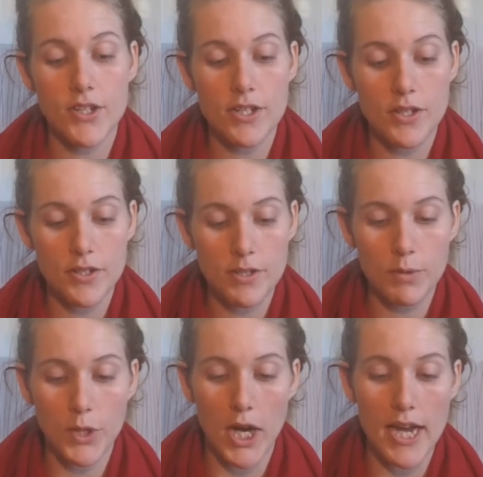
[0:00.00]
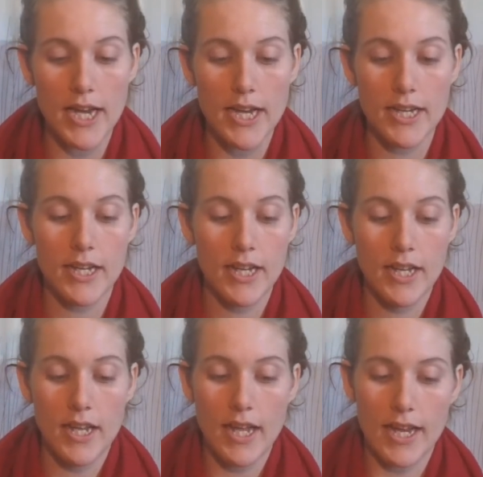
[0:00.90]
She's got some great
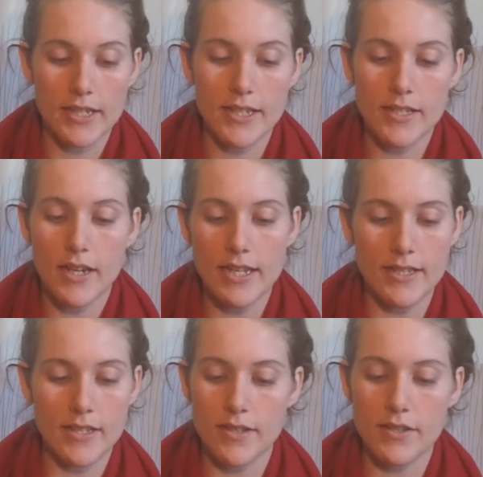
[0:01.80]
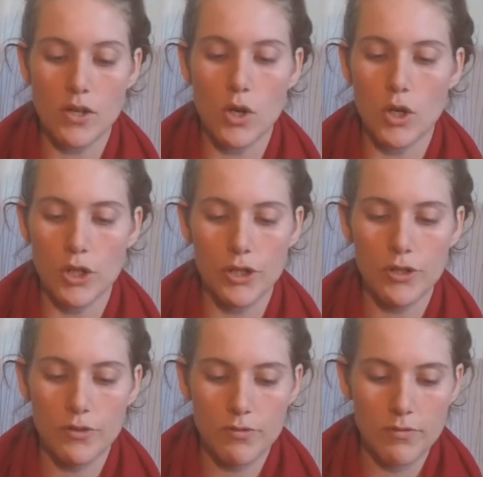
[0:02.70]
exercises on